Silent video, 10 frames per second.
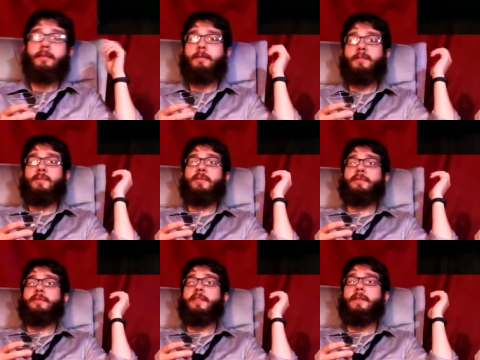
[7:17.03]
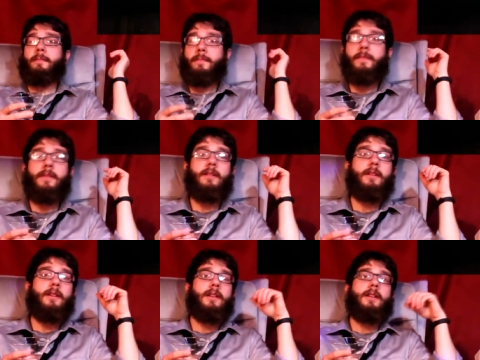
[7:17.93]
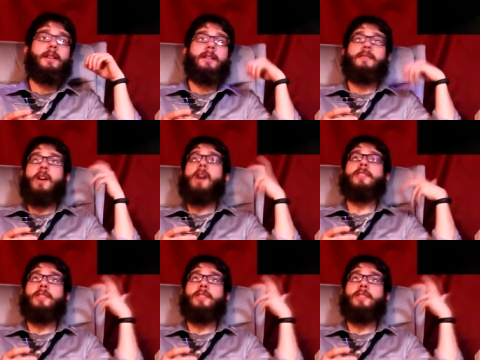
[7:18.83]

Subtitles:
It's a beautiful film. There are